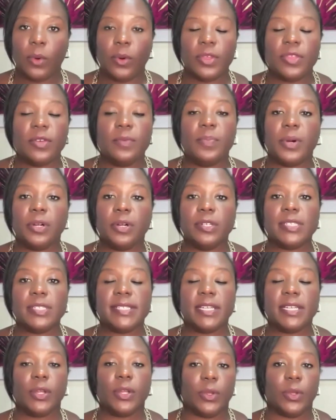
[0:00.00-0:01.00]
Or the
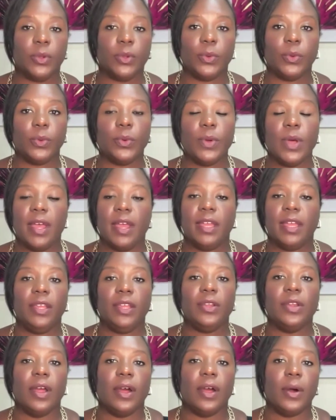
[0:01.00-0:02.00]
person who,
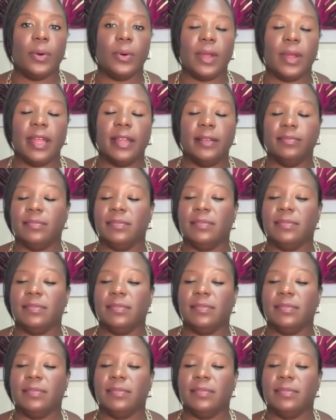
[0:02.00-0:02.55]
you know,